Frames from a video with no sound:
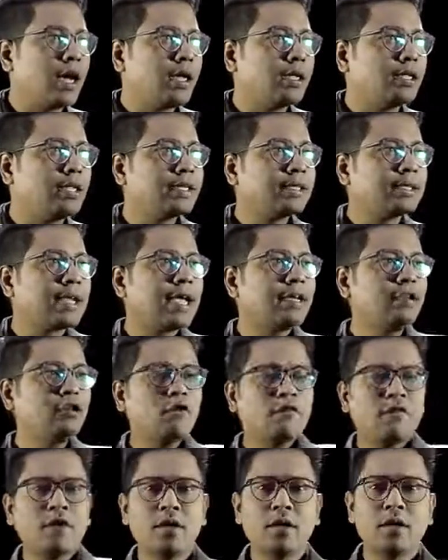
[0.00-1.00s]
this kind
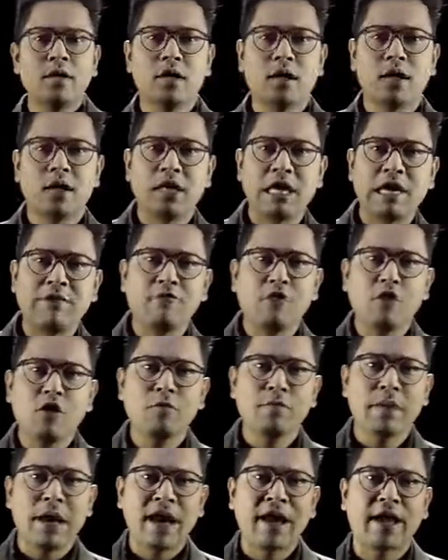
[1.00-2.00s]
of a
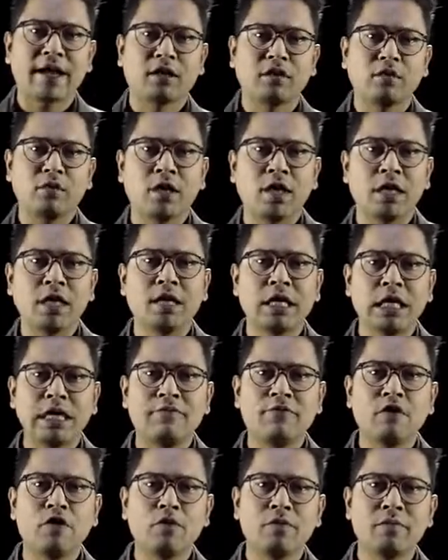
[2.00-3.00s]
reform act, okay,
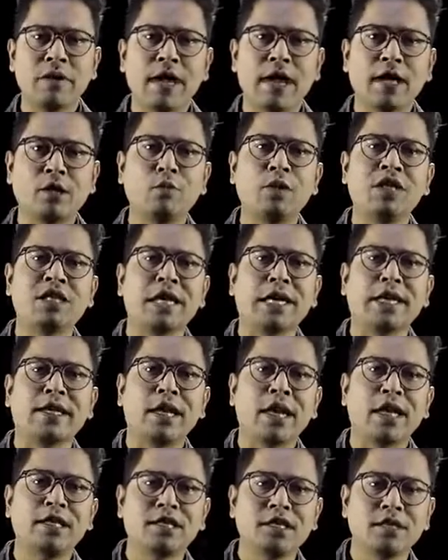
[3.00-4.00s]
reform act which
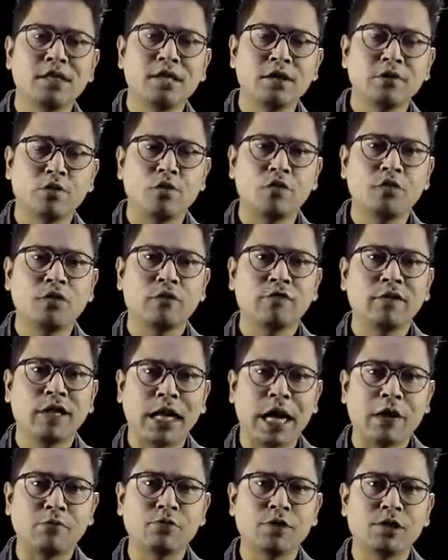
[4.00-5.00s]
enlarges the role of the
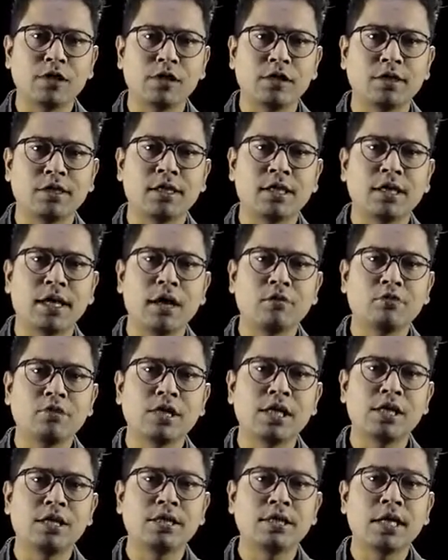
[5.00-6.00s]
councils,
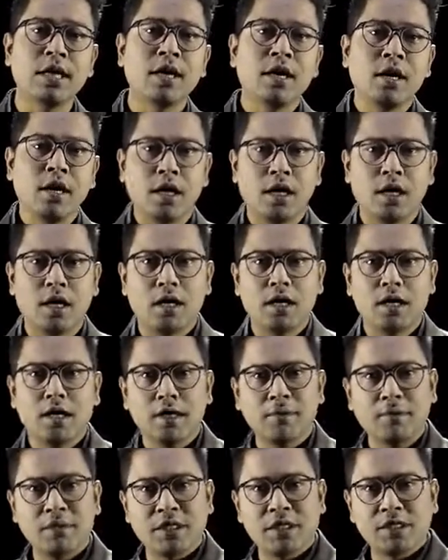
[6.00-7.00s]

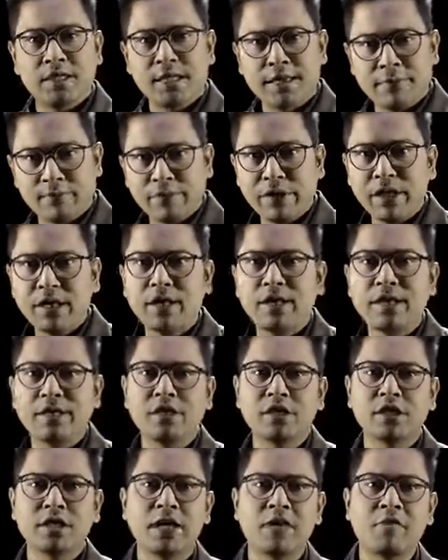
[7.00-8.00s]
which is the Imperial
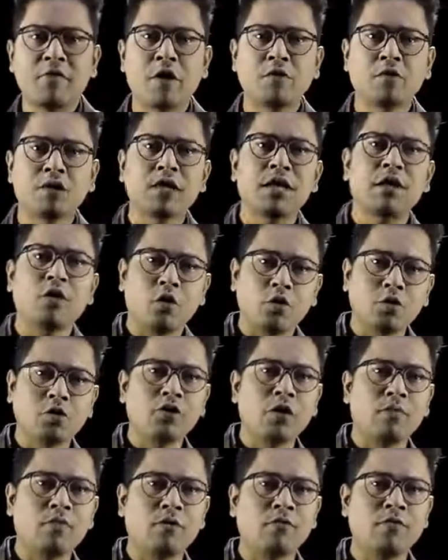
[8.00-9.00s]
Legislative Council and
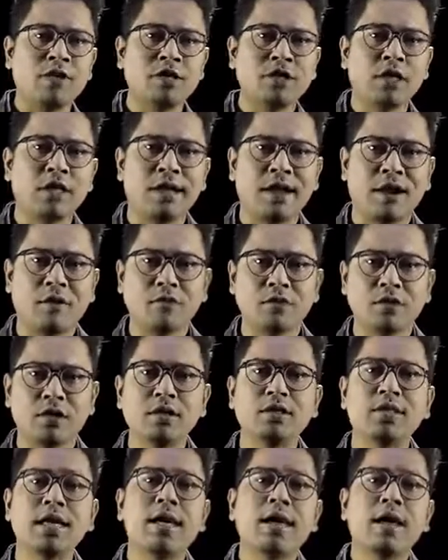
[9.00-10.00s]
also the provincial
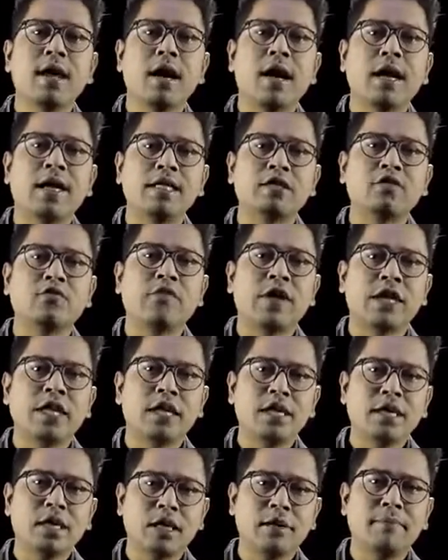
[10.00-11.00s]
councils, is
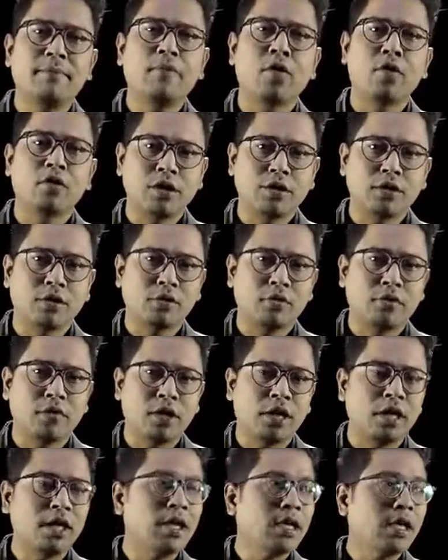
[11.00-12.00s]
very important.
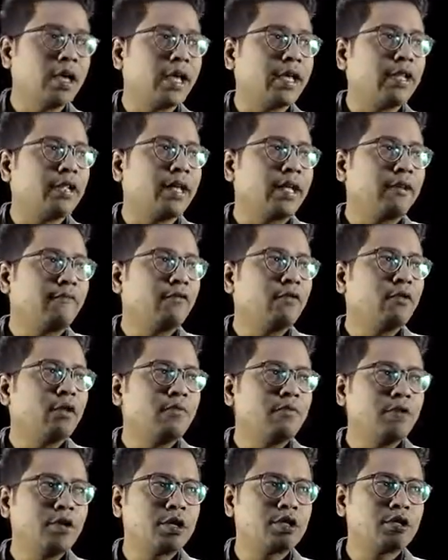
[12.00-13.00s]
Okay, and therefore
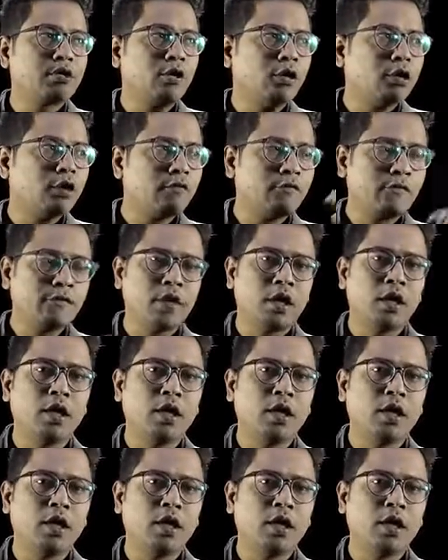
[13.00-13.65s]
the British thought of